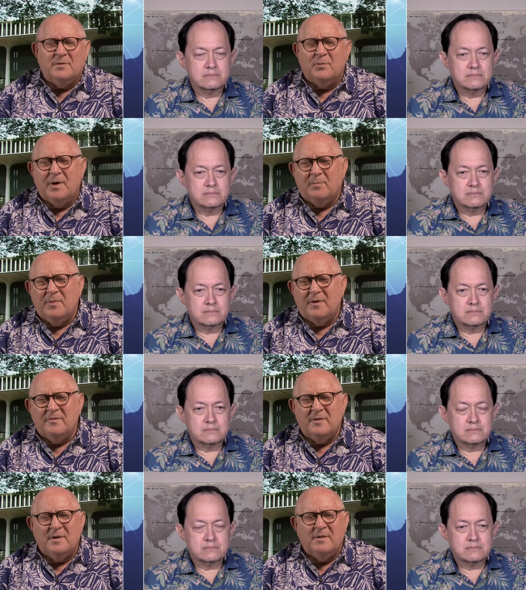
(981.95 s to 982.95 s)
Speaker 1: a direct
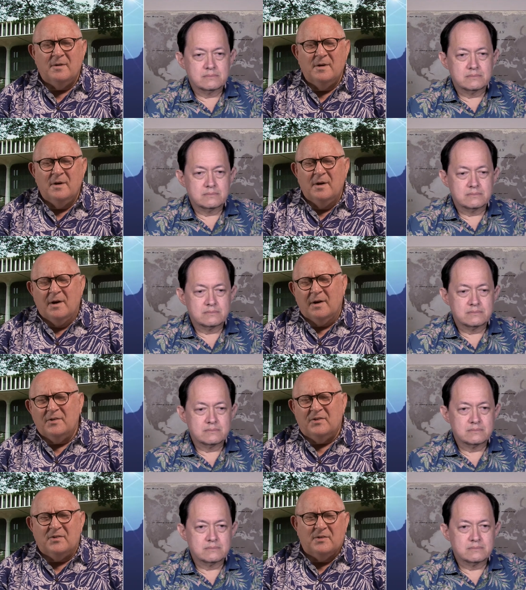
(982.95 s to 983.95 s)
benefit. And I
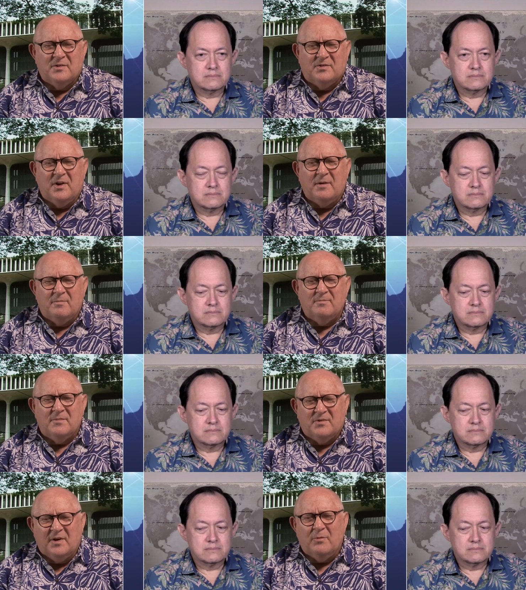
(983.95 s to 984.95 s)
guess the, the state the
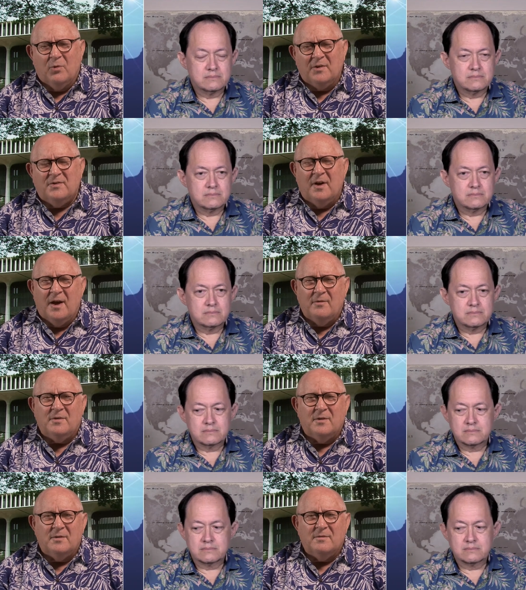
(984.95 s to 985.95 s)
state wants to have it
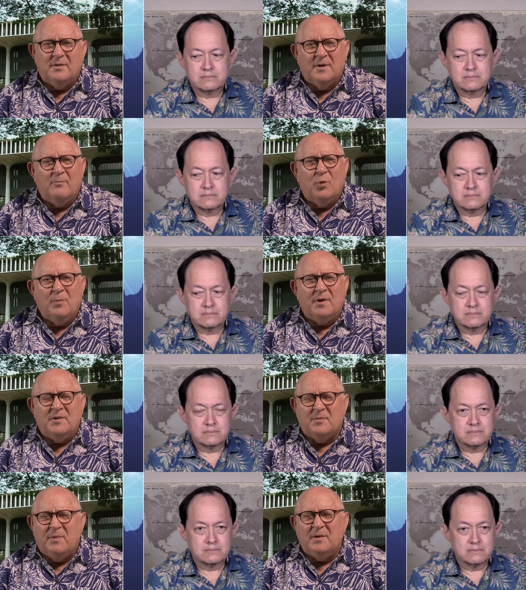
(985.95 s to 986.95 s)
to, uh, so they have more money to
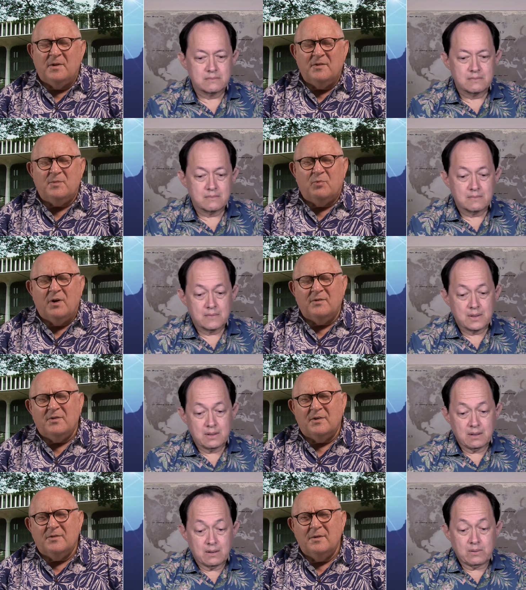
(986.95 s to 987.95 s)
spend on these
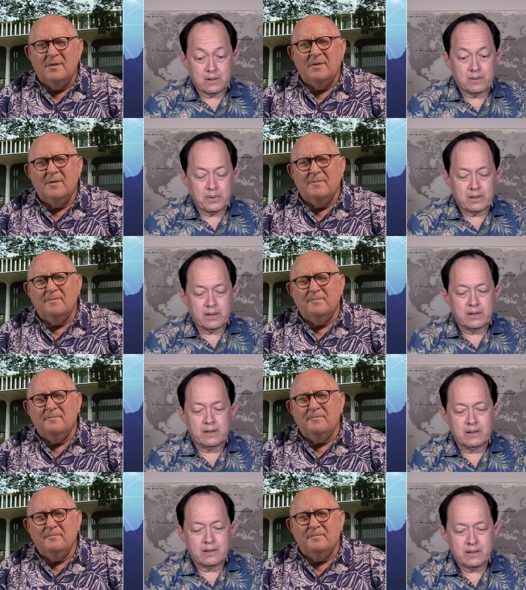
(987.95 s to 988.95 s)
projects.
Speaker 2: Well, I mean,
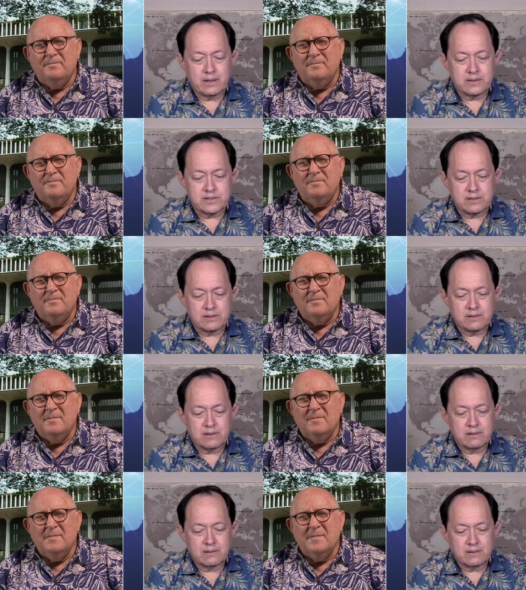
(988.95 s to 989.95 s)
again, again, it's a,
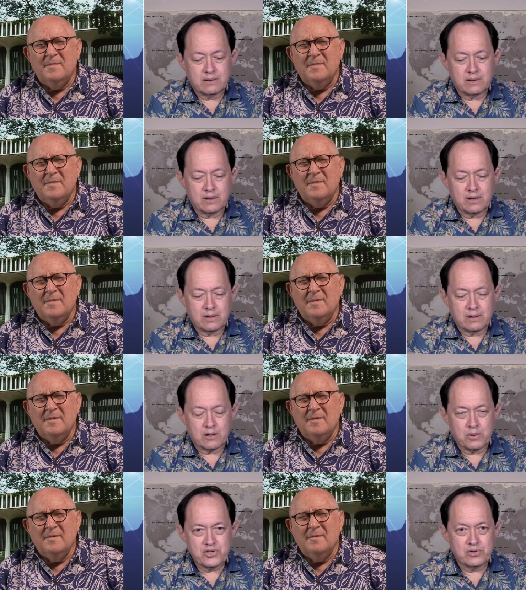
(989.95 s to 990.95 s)
a, a
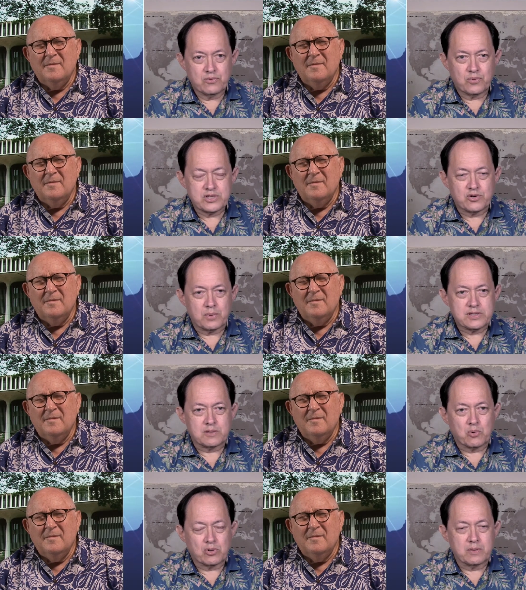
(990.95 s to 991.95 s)
question of what's your, what's the
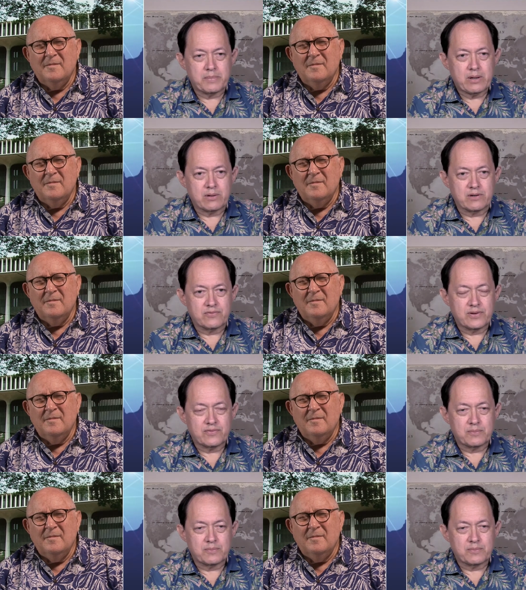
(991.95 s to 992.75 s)
moral imperative. If the